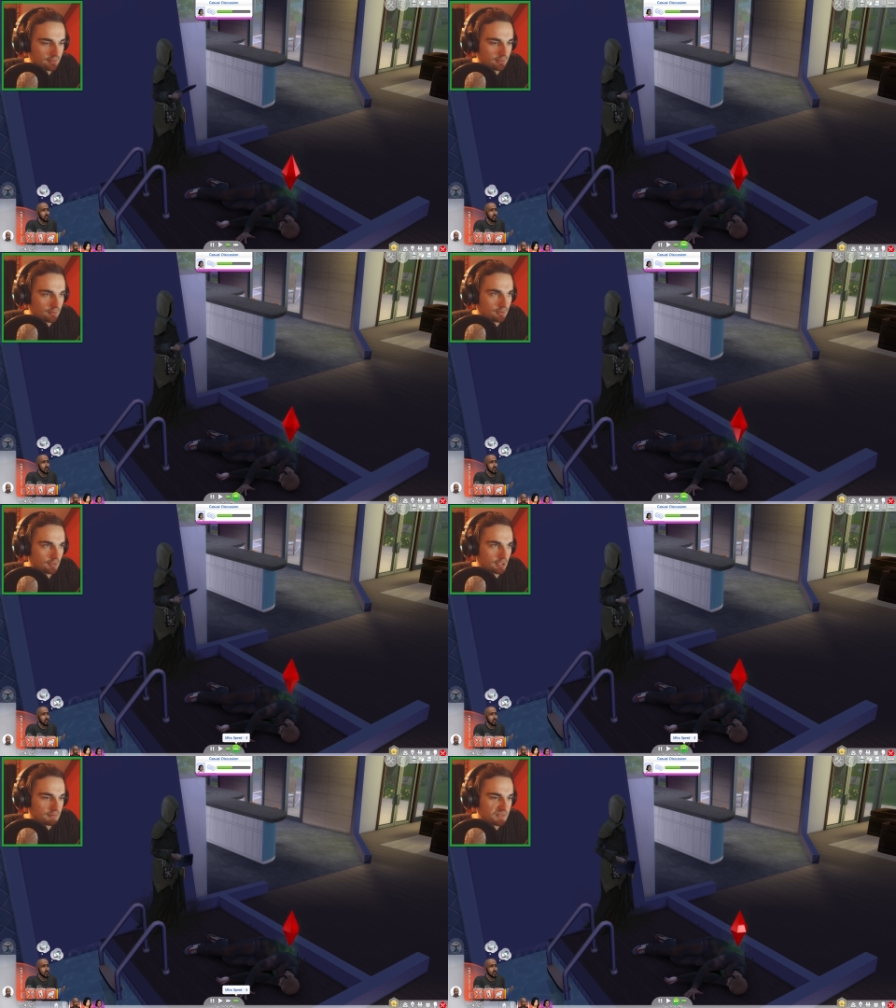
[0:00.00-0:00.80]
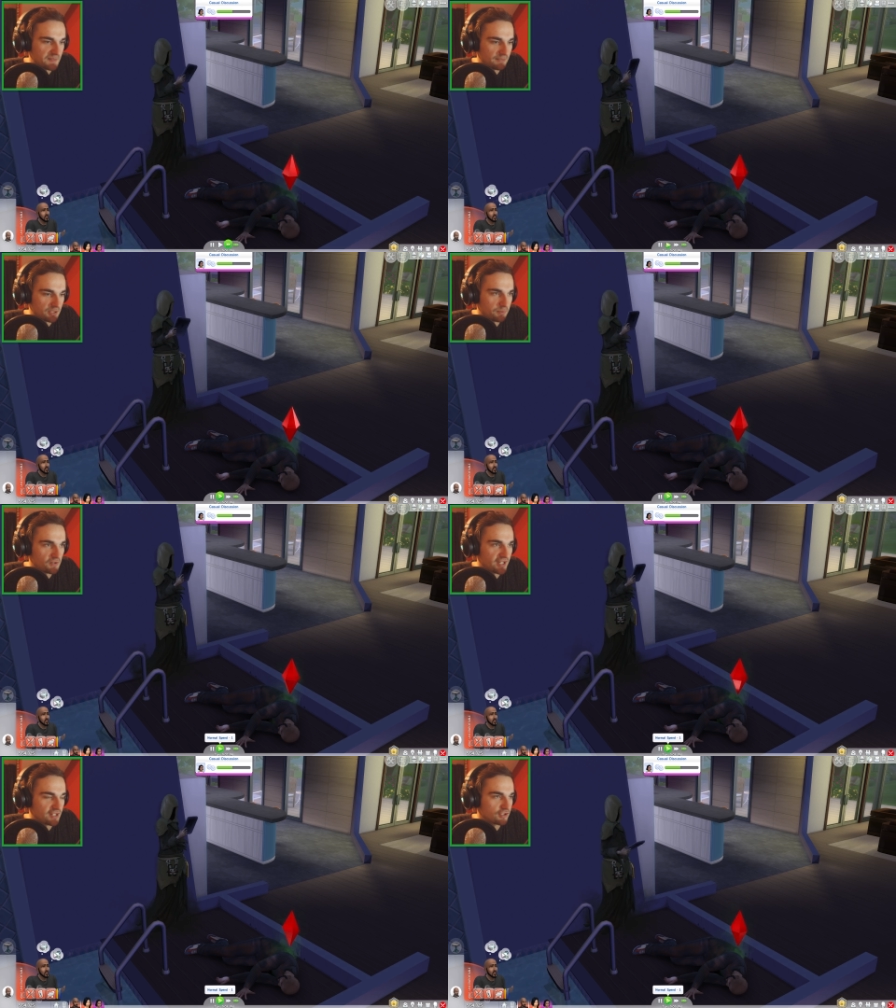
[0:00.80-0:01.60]
Can we speed up this
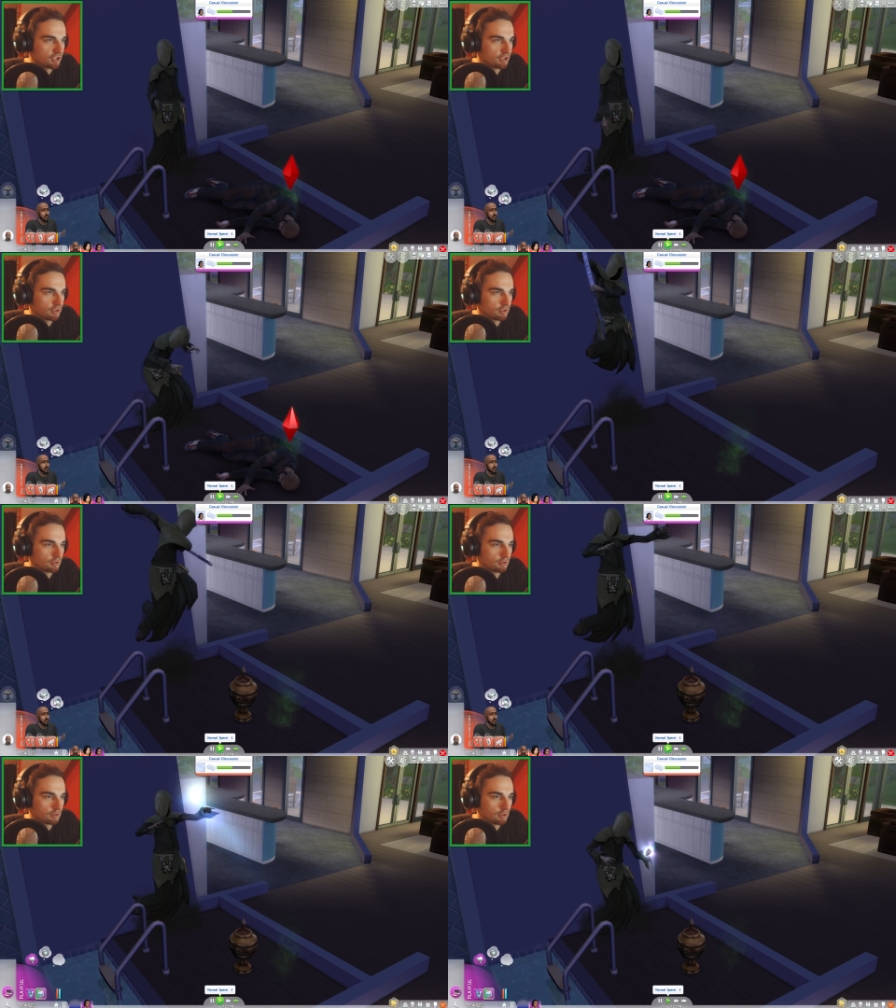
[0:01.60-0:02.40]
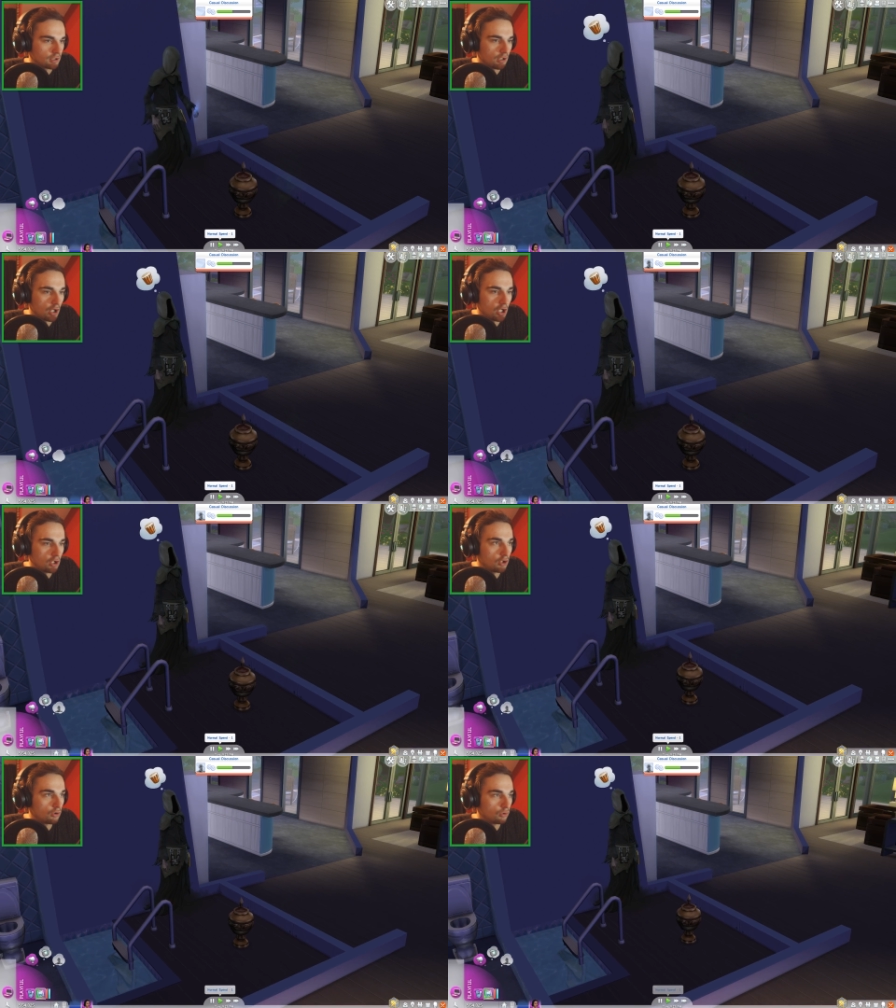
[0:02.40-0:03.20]
process?
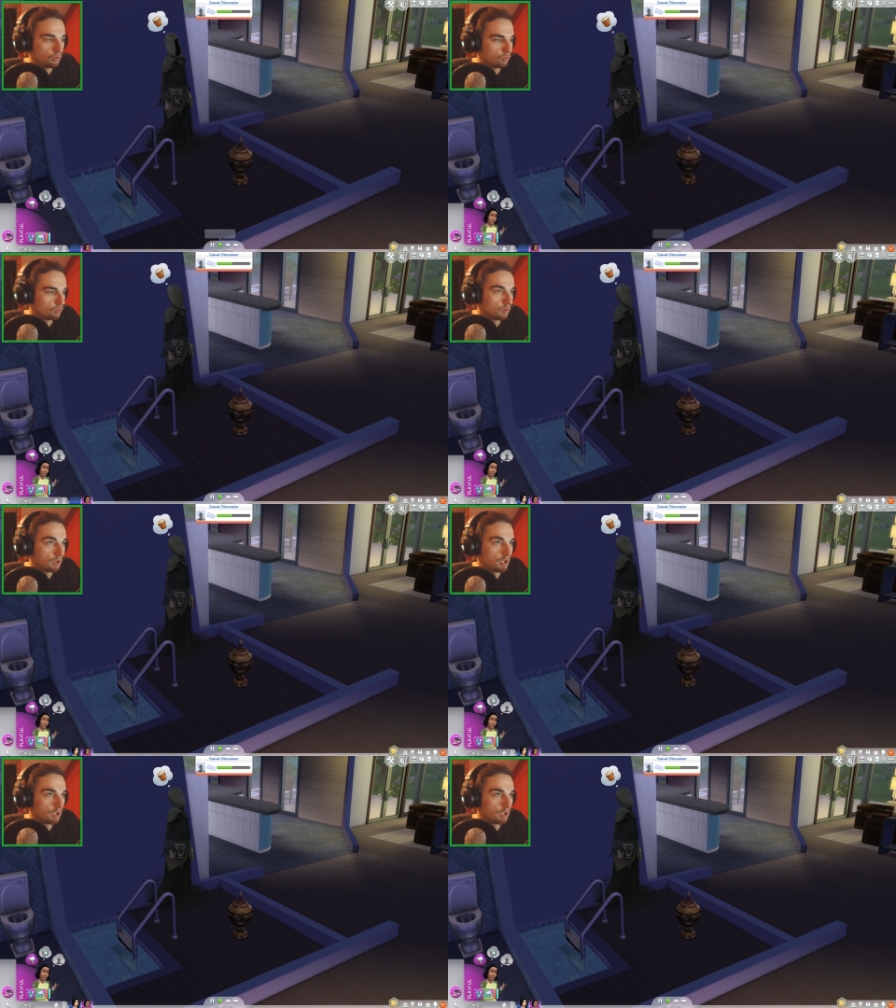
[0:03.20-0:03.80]
Oh!